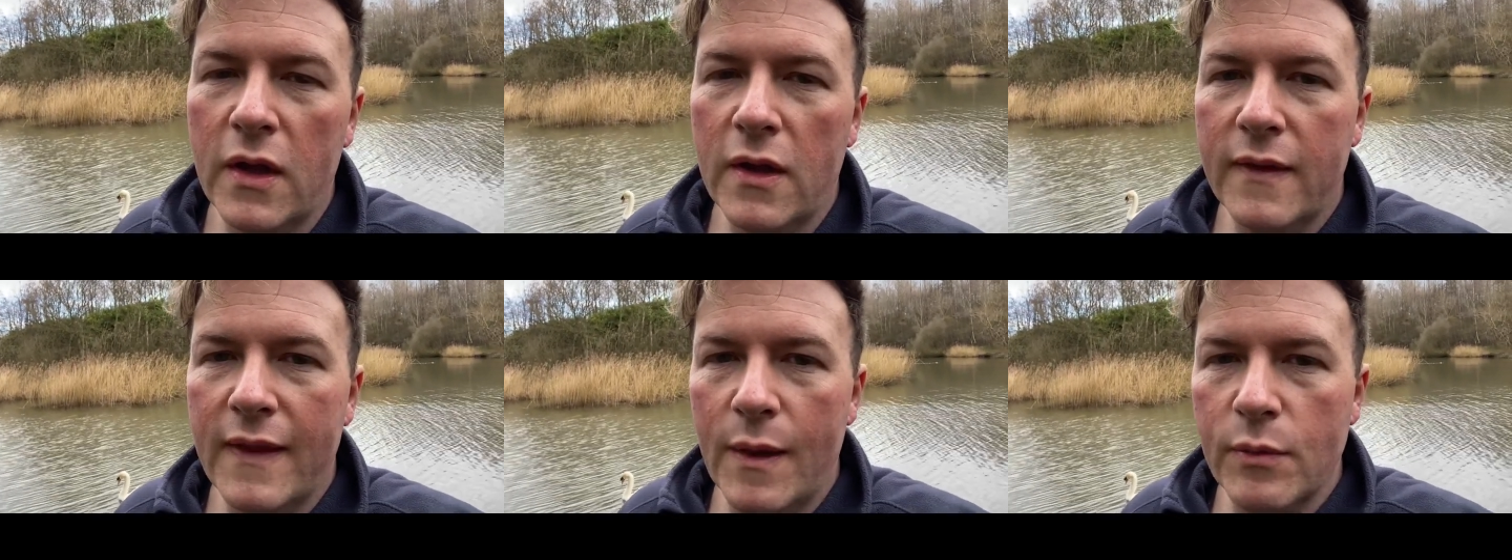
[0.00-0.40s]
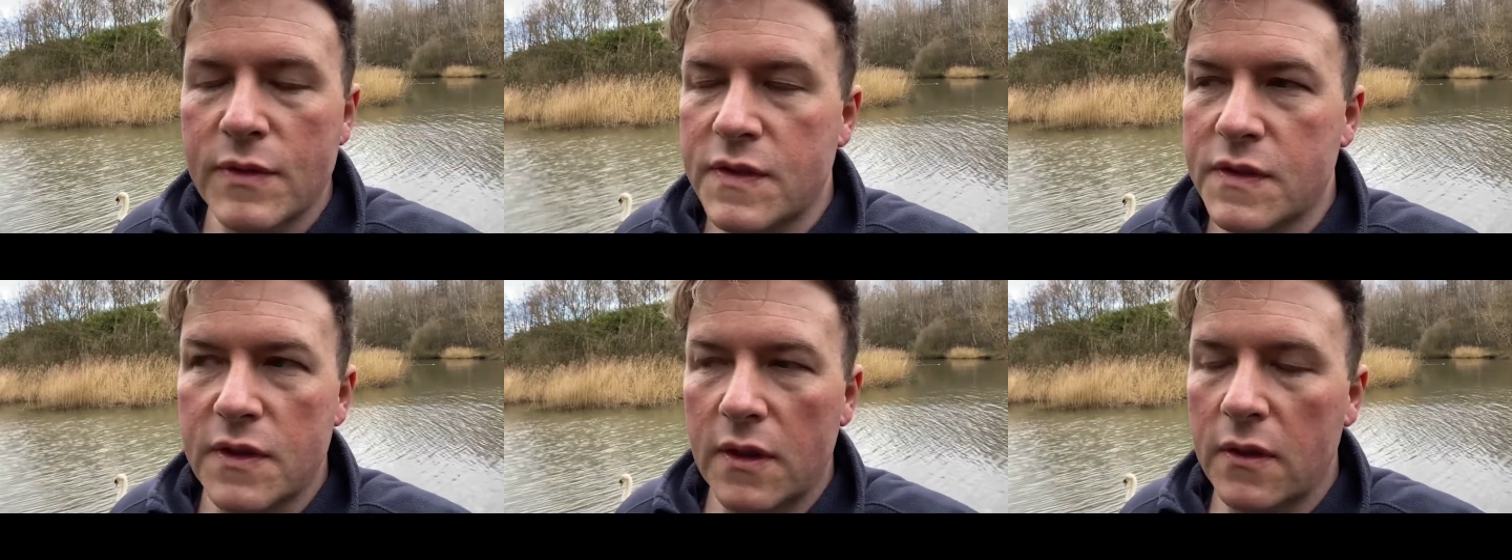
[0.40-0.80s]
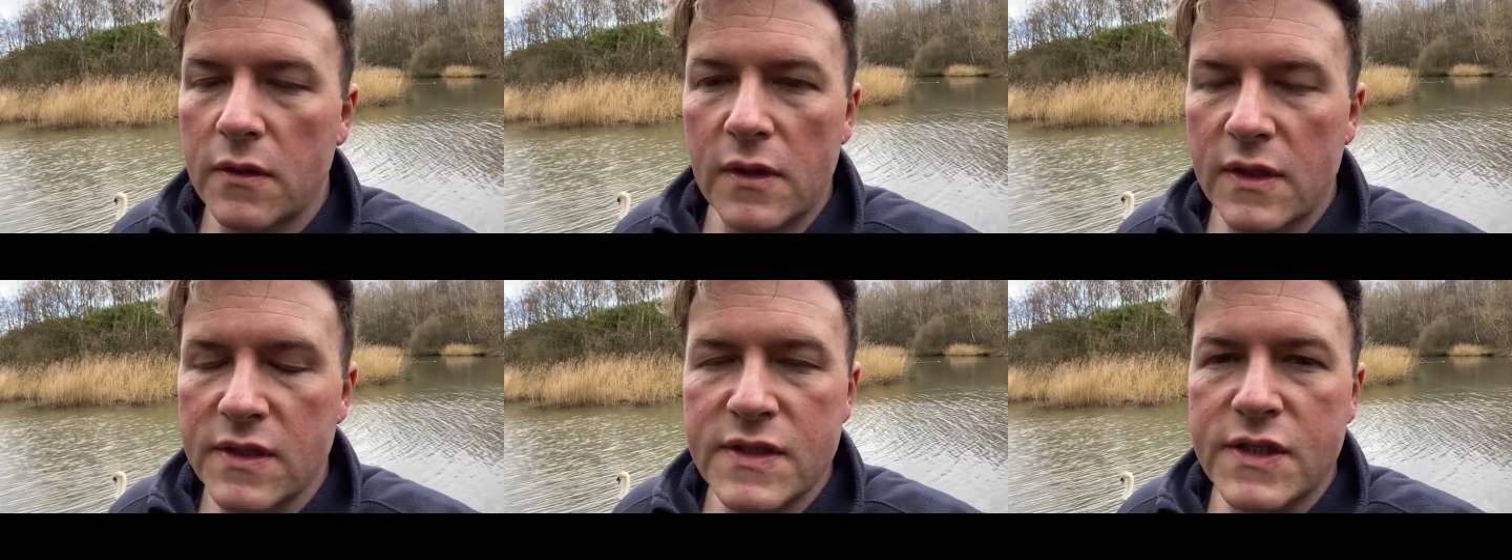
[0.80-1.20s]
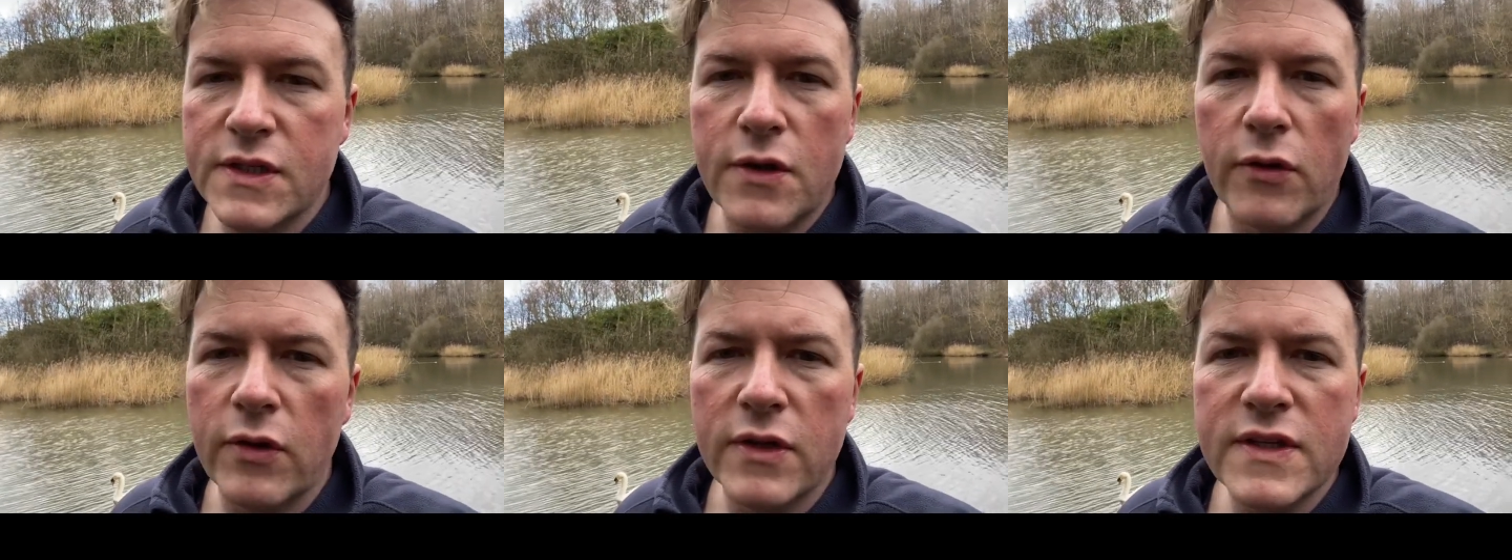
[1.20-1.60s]
That was a
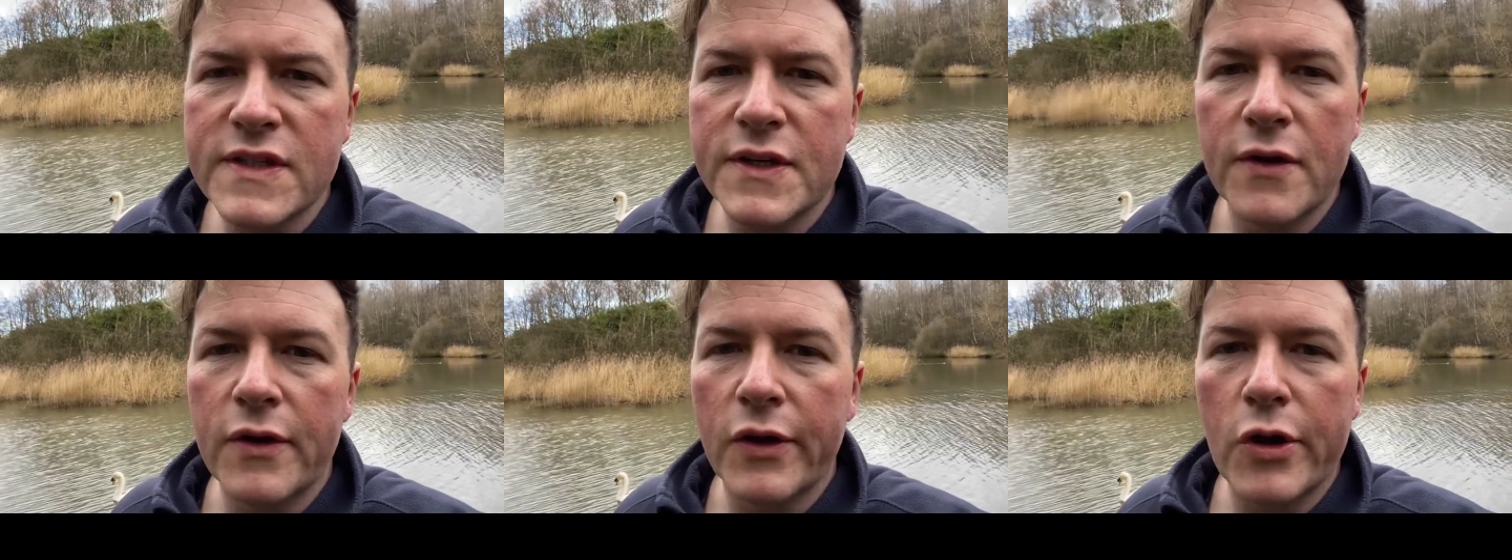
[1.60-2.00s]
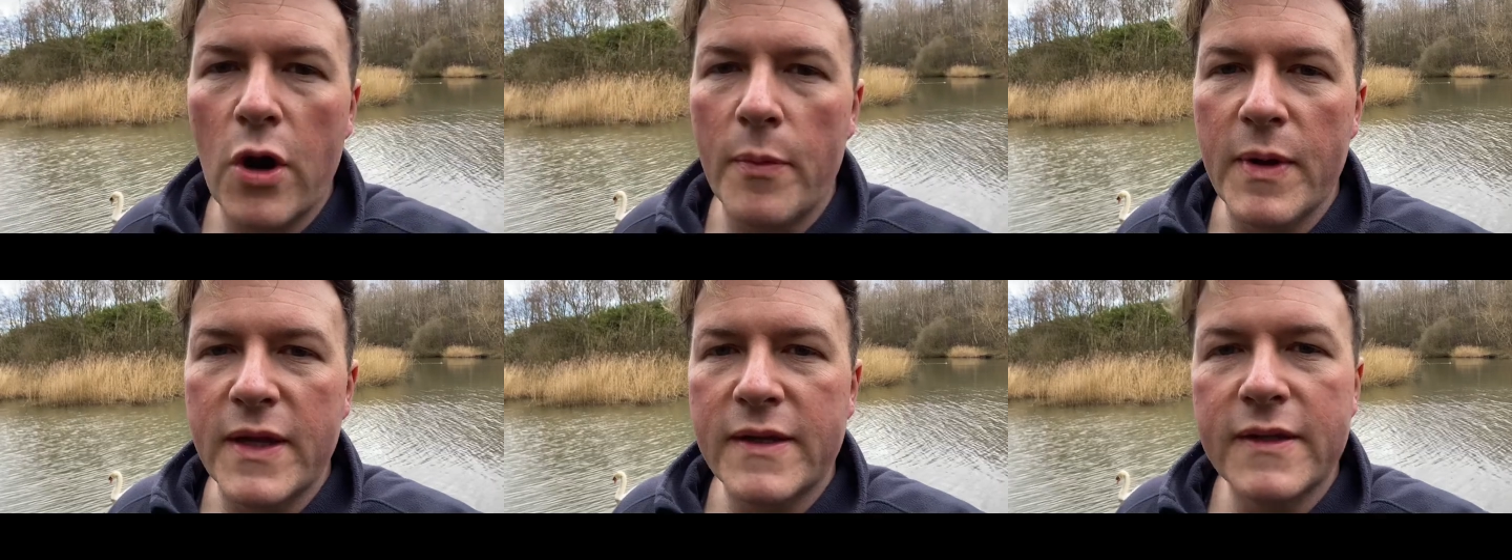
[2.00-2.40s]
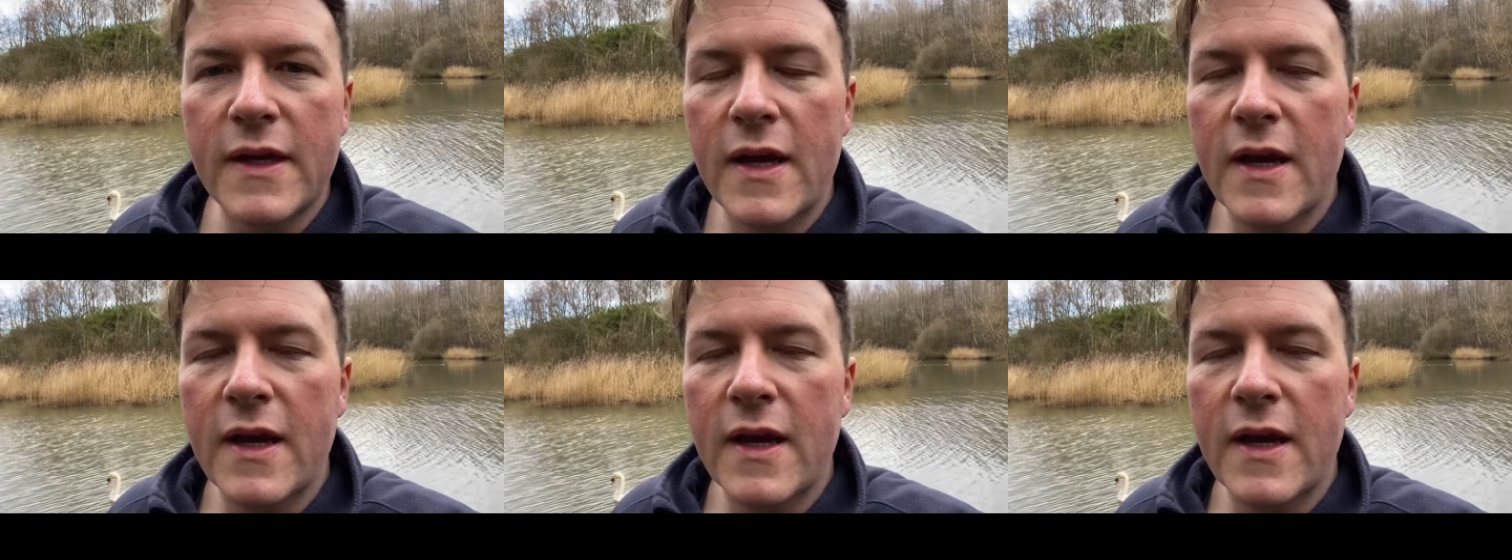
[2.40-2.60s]
stunning comet.